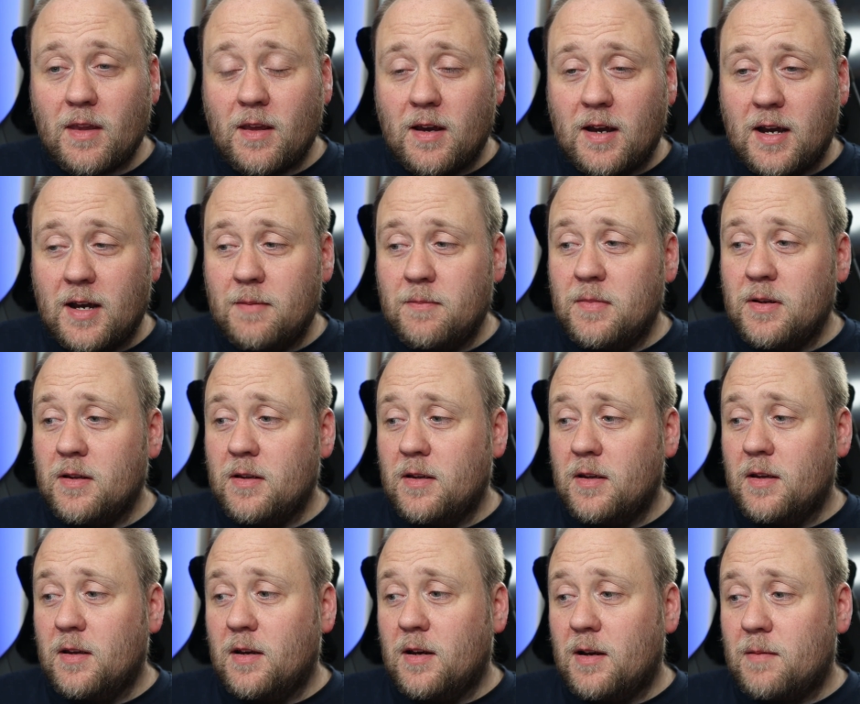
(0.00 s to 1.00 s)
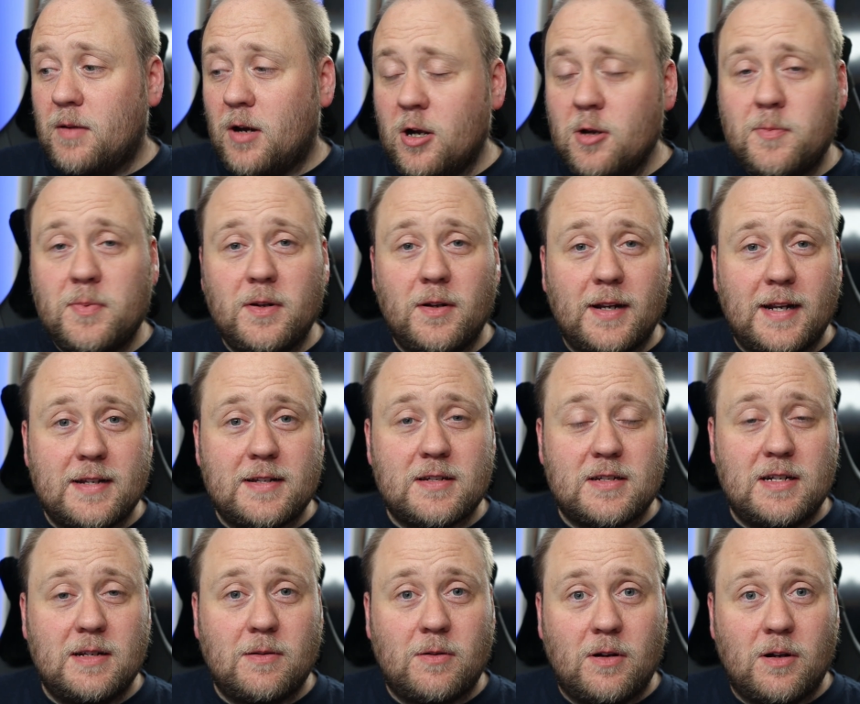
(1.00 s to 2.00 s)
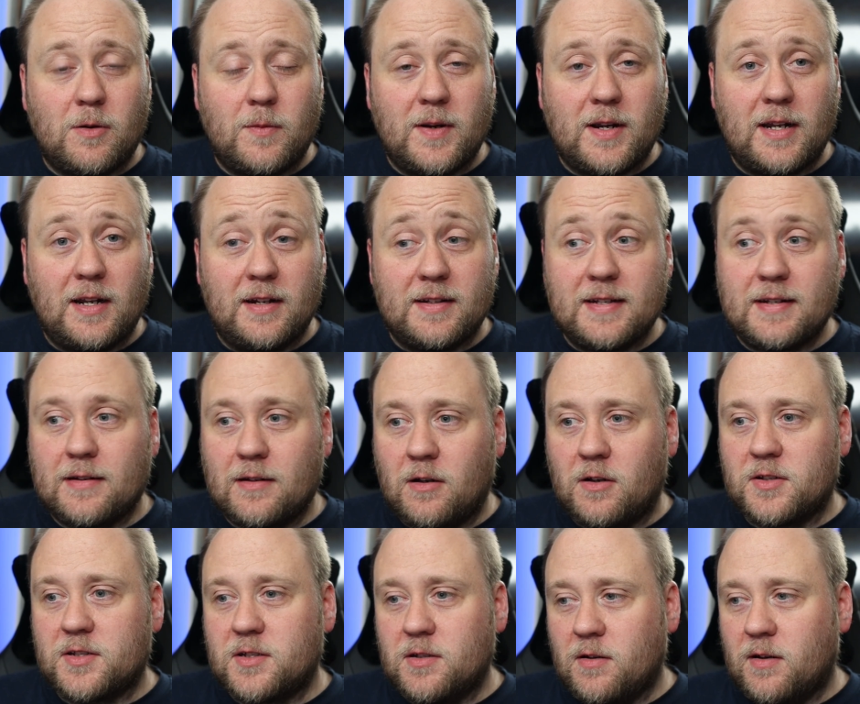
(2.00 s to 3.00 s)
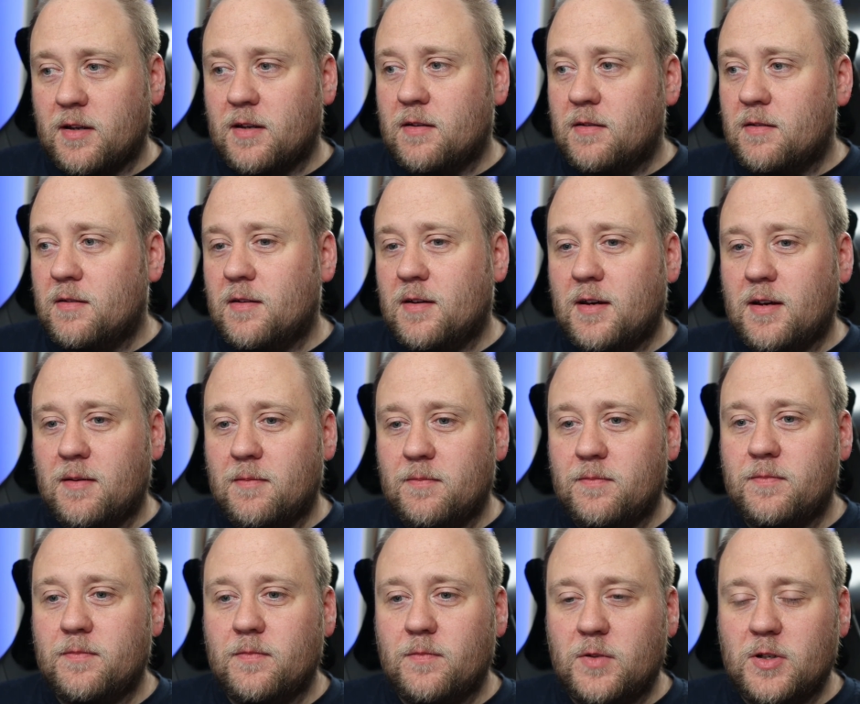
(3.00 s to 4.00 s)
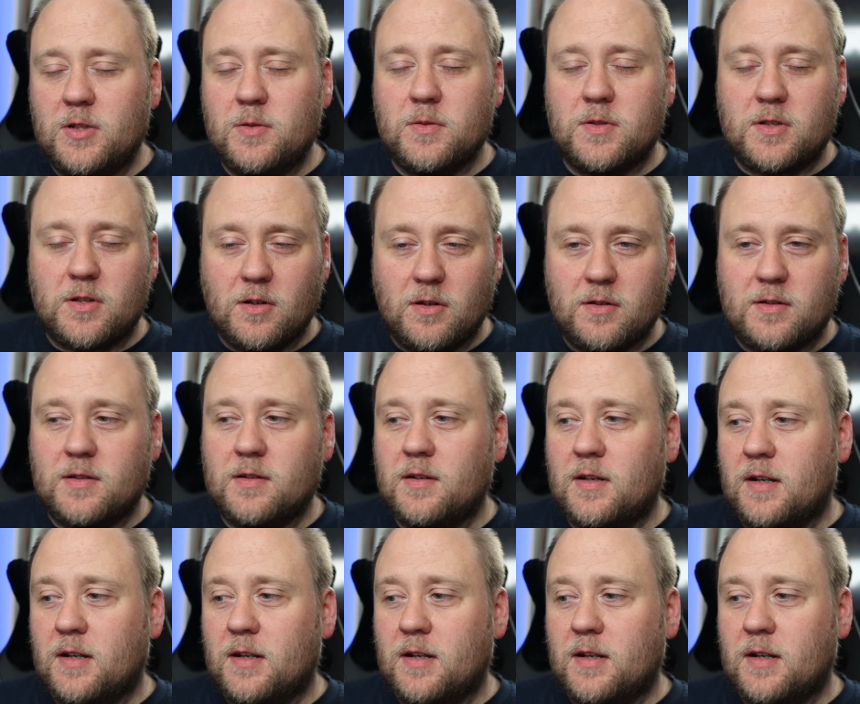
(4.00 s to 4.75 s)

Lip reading: I'm hoping I get to sleep quite quickly. I did last night, which was good.